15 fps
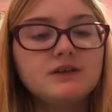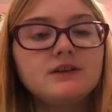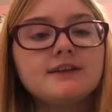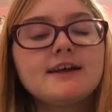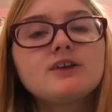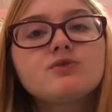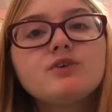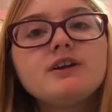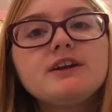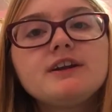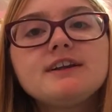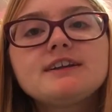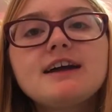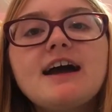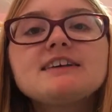that's what it
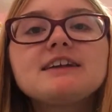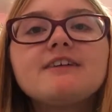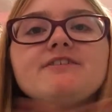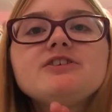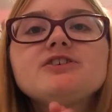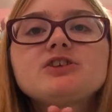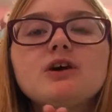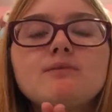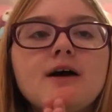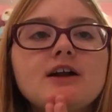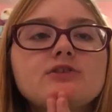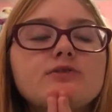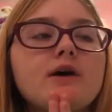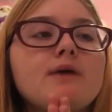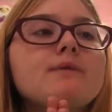is, guys. Love you so
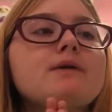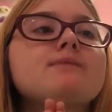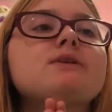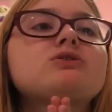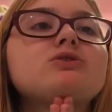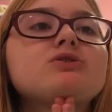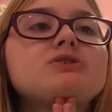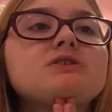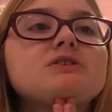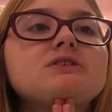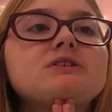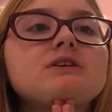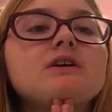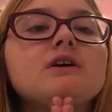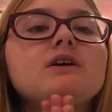much. Follow me on my socials.